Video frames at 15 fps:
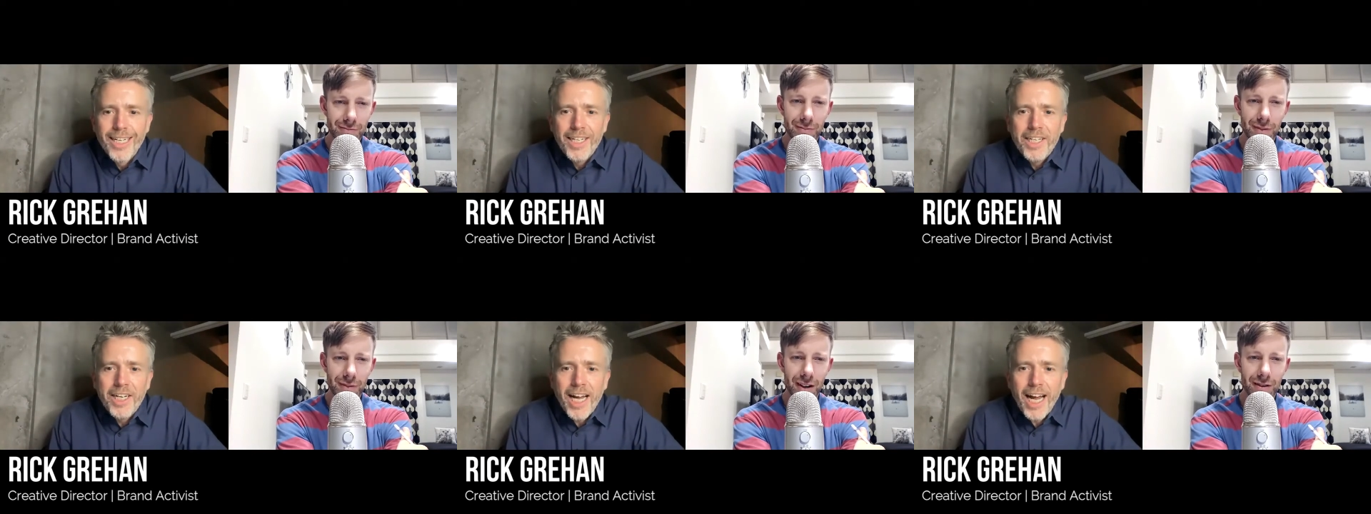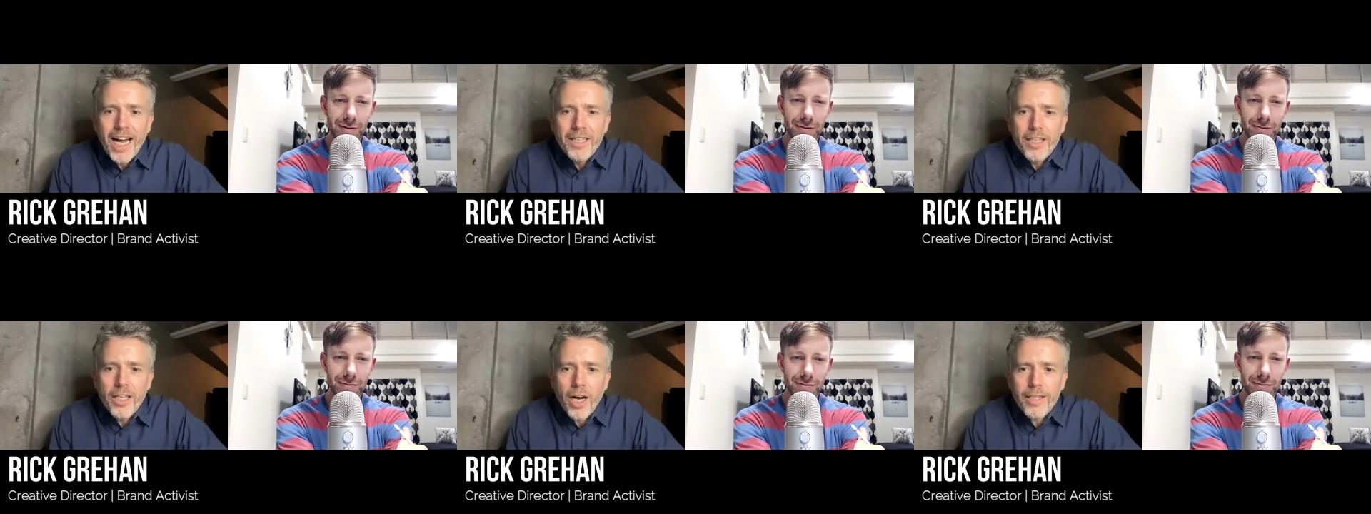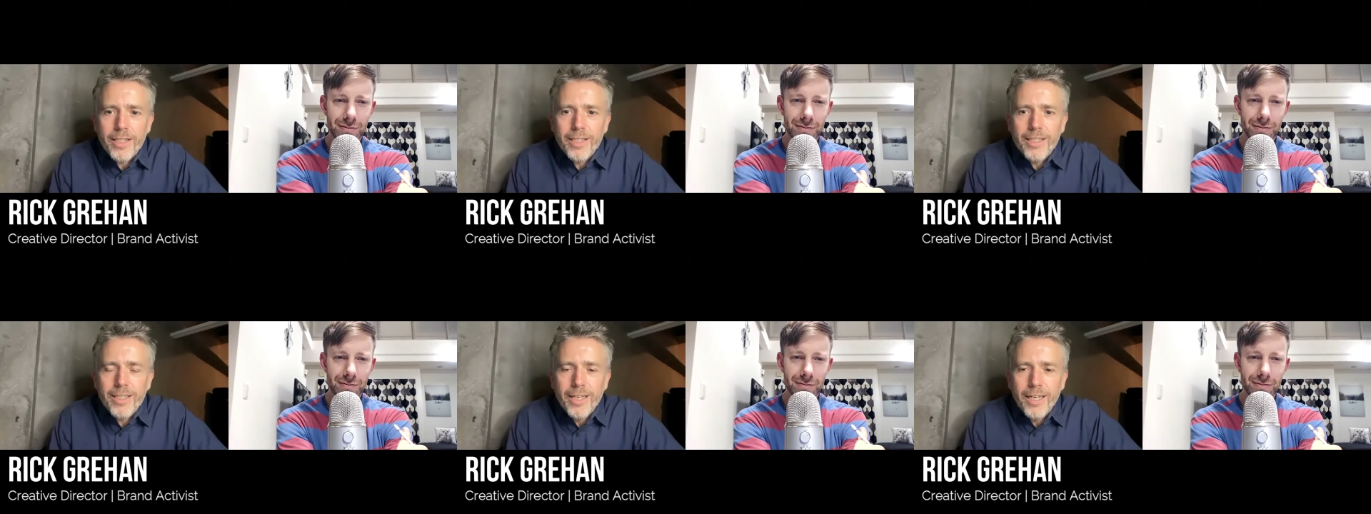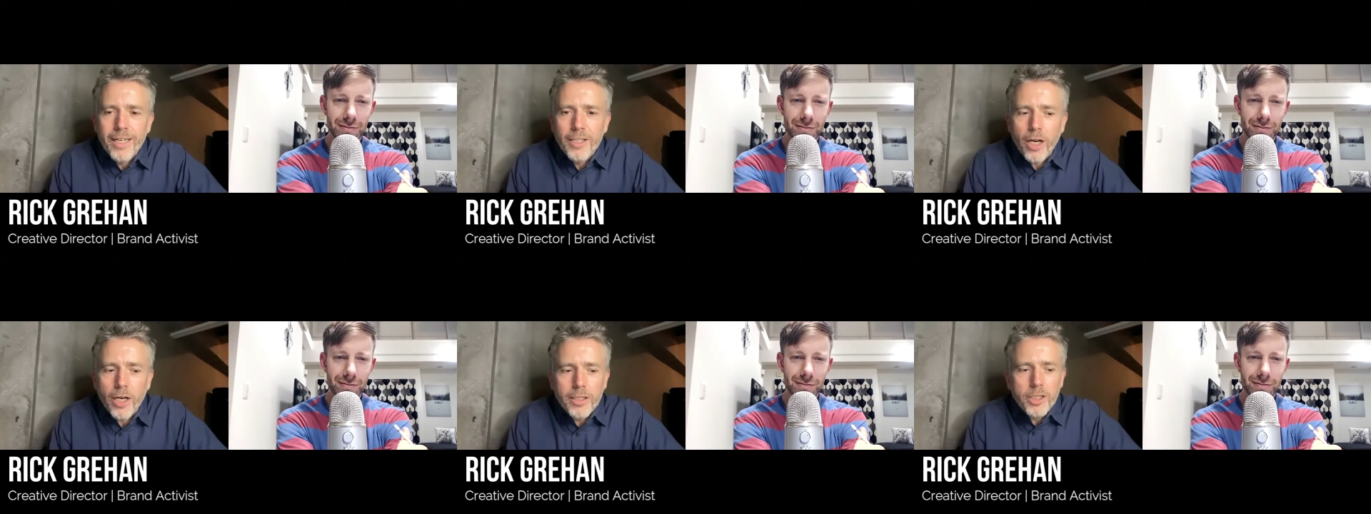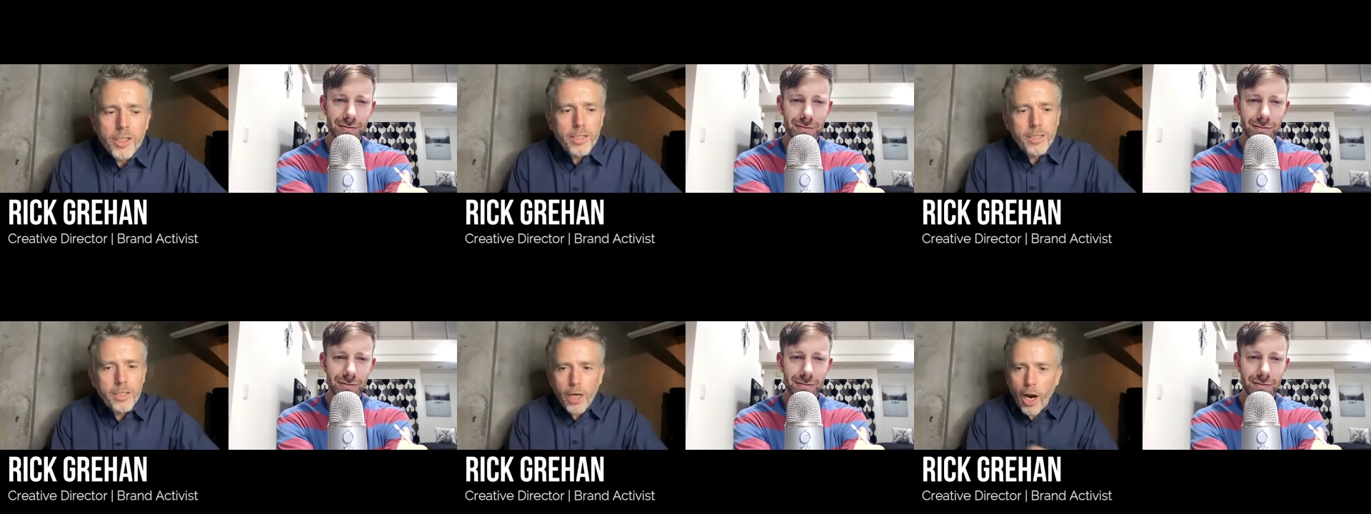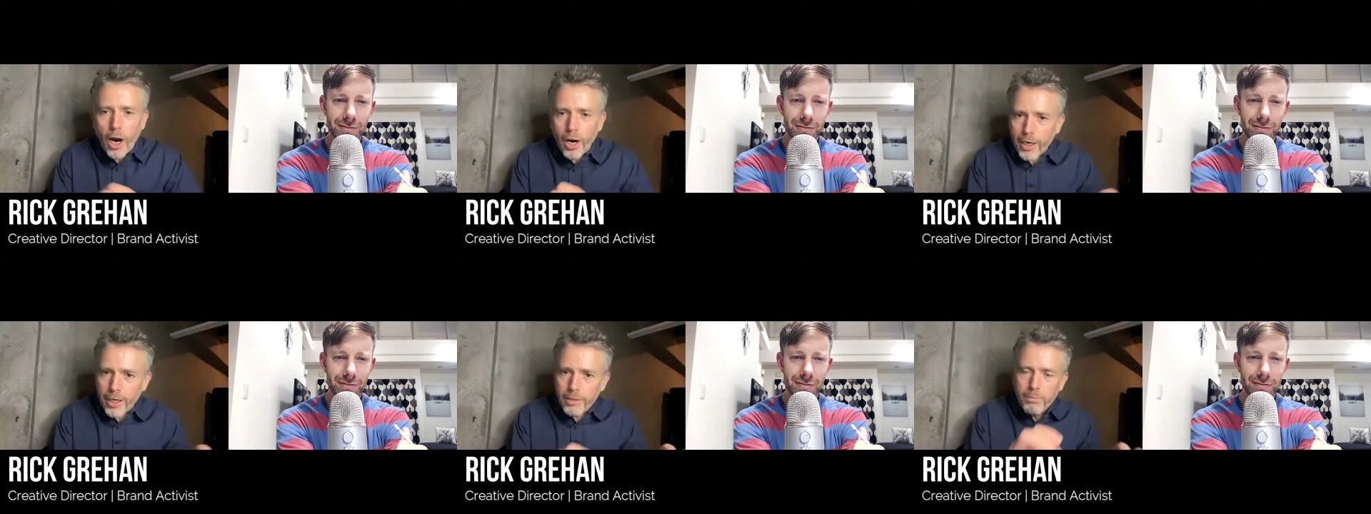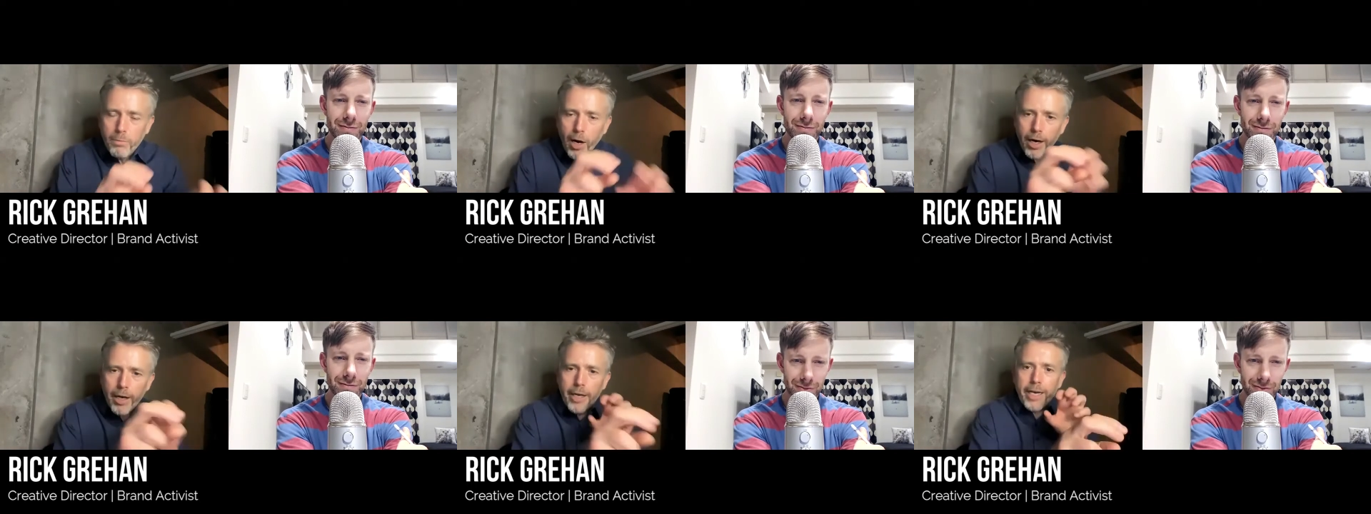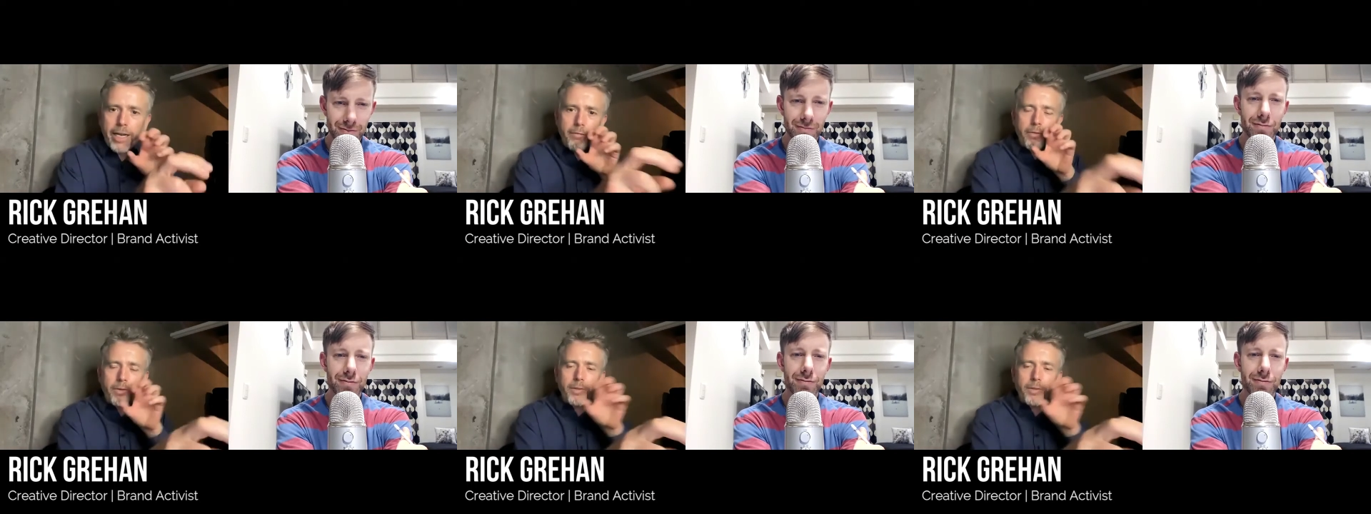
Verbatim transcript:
Speaker 1: and not just target marketing